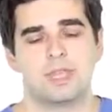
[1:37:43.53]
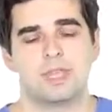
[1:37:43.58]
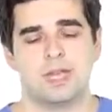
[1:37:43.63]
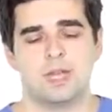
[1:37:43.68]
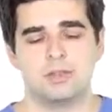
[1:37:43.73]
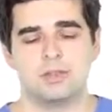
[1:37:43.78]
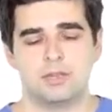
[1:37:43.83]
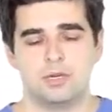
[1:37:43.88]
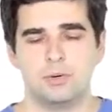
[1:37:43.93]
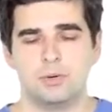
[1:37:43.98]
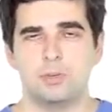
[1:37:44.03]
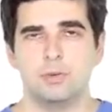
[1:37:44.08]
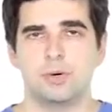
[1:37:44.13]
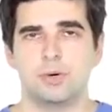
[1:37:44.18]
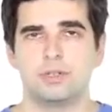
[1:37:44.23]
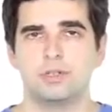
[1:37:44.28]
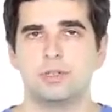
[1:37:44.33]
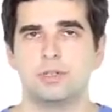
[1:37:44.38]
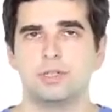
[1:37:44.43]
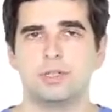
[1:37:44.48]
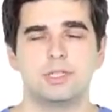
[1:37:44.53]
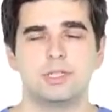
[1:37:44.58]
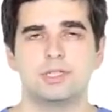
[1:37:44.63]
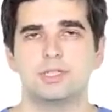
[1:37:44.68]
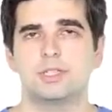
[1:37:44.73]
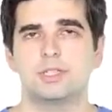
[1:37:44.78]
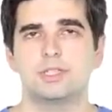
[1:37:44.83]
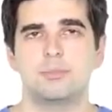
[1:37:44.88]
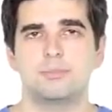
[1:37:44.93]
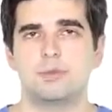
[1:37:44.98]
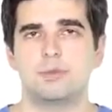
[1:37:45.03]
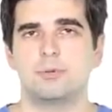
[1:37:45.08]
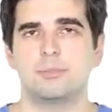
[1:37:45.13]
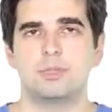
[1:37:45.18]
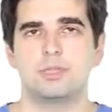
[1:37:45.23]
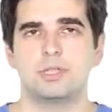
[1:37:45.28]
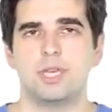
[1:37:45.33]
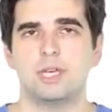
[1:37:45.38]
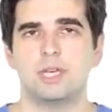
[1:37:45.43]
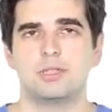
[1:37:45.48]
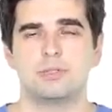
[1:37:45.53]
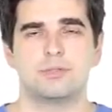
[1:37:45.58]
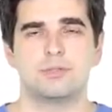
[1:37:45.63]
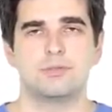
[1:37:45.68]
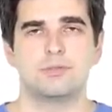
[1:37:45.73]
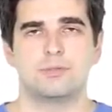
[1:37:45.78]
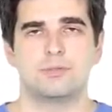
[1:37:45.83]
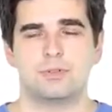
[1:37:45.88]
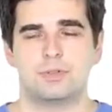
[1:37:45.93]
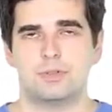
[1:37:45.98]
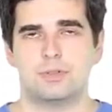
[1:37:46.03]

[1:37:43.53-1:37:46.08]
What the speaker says: And the order is just a permutation of